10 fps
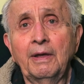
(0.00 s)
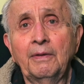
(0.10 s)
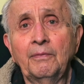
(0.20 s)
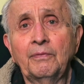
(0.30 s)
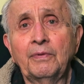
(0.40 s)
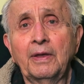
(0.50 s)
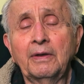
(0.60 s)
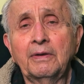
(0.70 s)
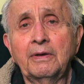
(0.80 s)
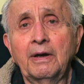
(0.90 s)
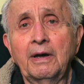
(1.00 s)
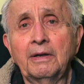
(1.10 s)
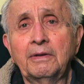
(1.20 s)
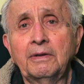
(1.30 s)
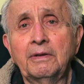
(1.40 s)
And thank
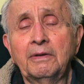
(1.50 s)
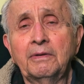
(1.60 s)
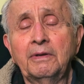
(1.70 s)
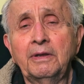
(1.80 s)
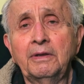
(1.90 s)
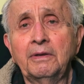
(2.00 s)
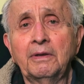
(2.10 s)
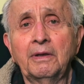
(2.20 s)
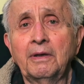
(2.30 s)
God the